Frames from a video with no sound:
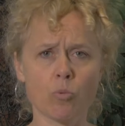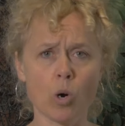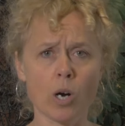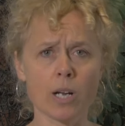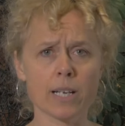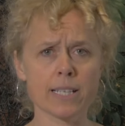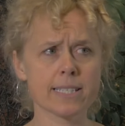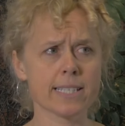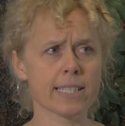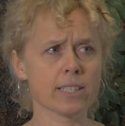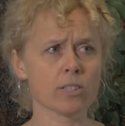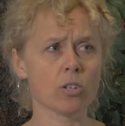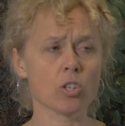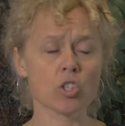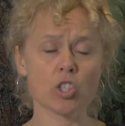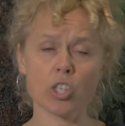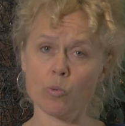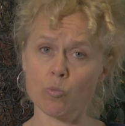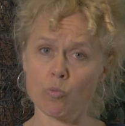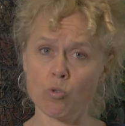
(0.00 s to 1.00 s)
wireless
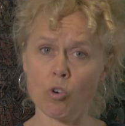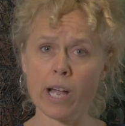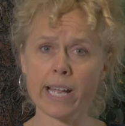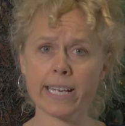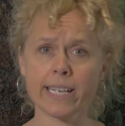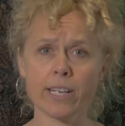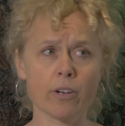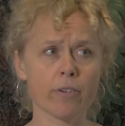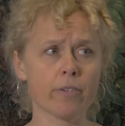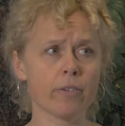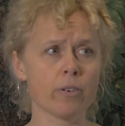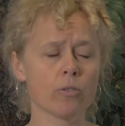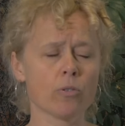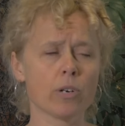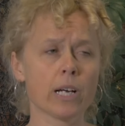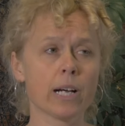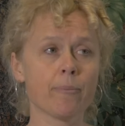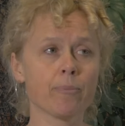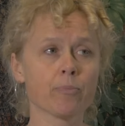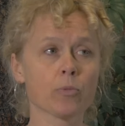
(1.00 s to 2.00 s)
technology and radio
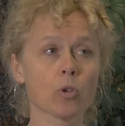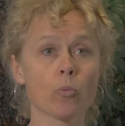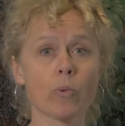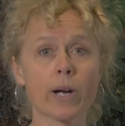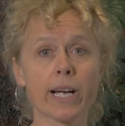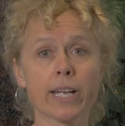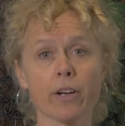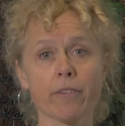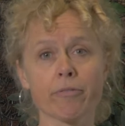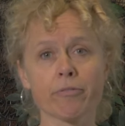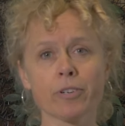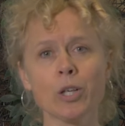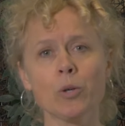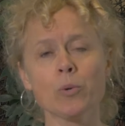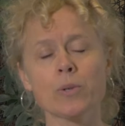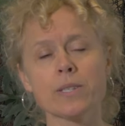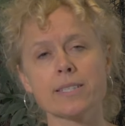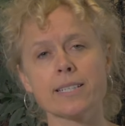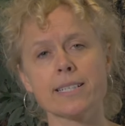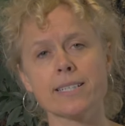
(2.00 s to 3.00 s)

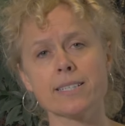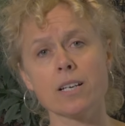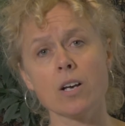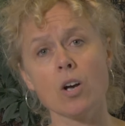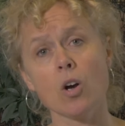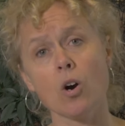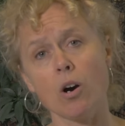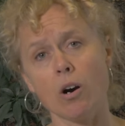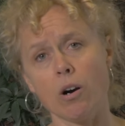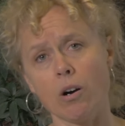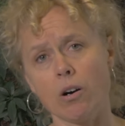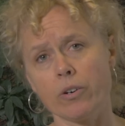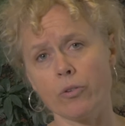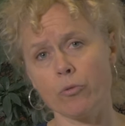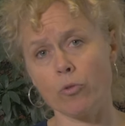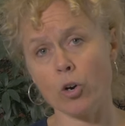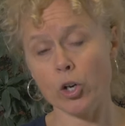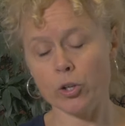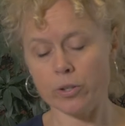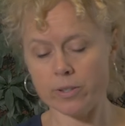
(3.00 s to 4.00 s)
frequencies on
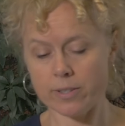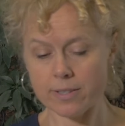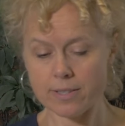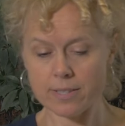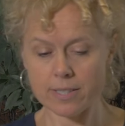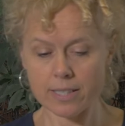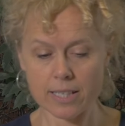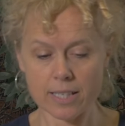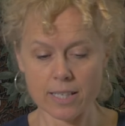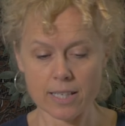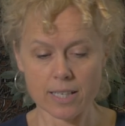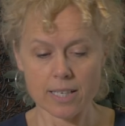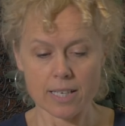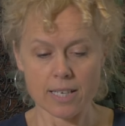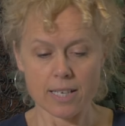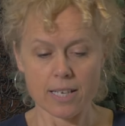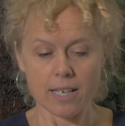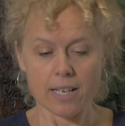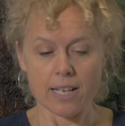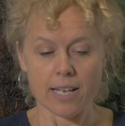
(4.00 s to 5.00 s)
rodents.
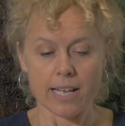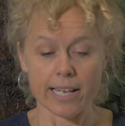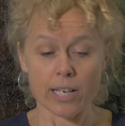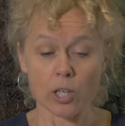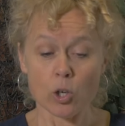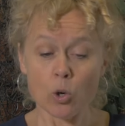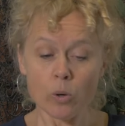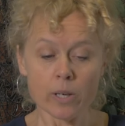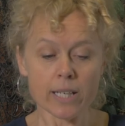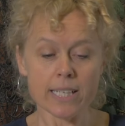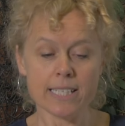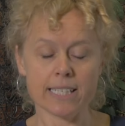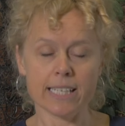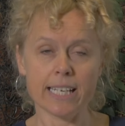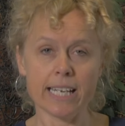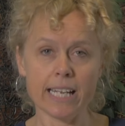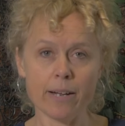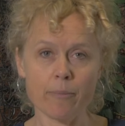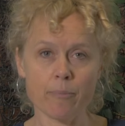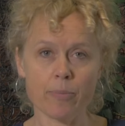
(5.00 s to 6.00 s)
And according to
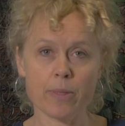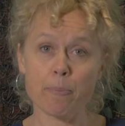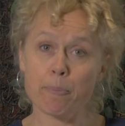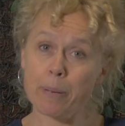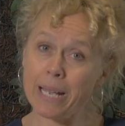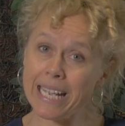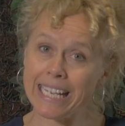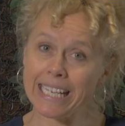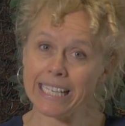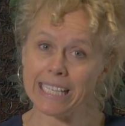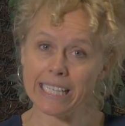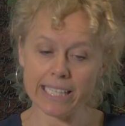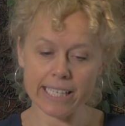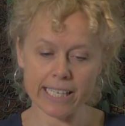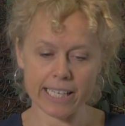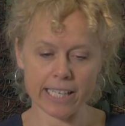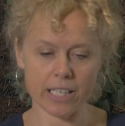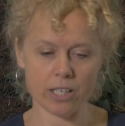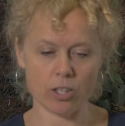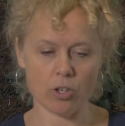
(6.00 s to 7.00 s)
him, the P in
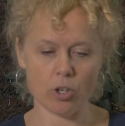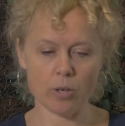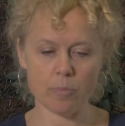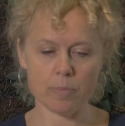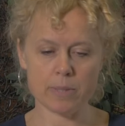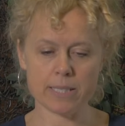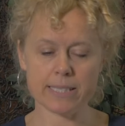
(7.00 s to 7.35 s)
ICNIRP